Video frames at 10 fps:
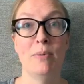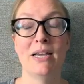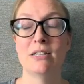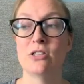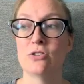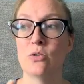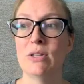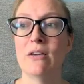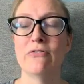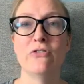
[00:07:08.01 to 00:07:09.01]
because there's
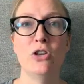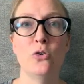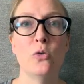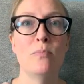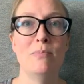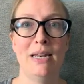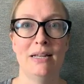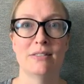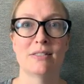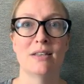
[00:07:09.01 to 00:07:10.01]
only a few
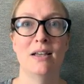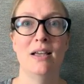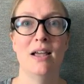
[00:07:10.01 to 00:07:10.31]
minutes